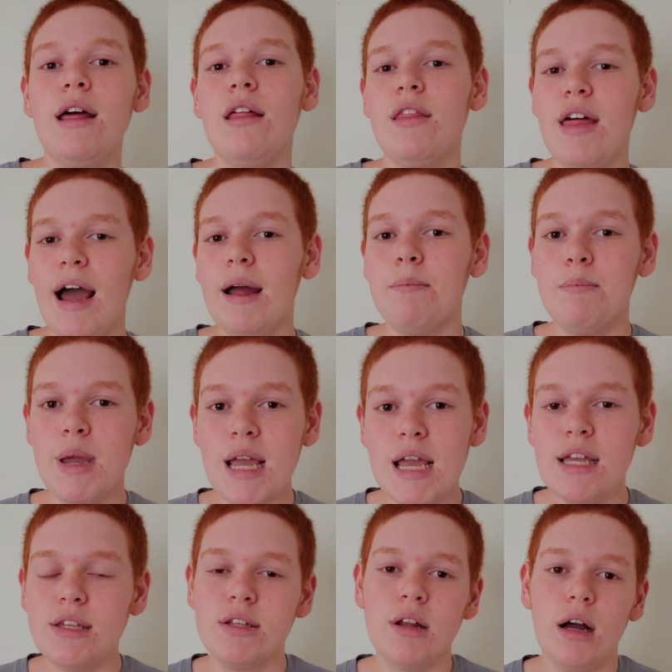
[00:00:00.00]
that
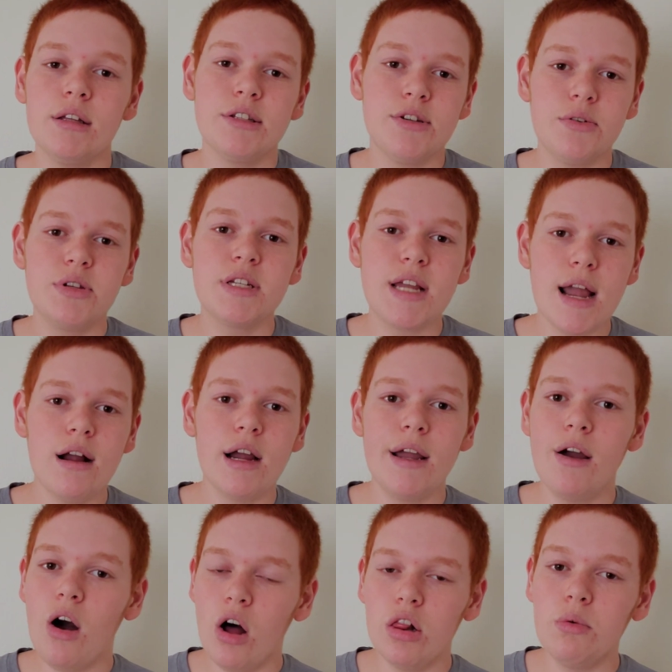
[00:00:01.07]
Mickey's Not So Scary
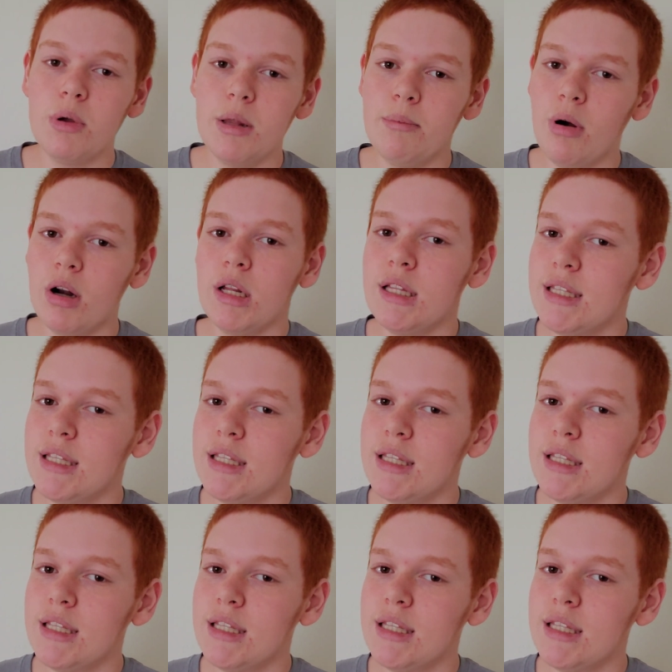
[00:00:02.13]
Halloween party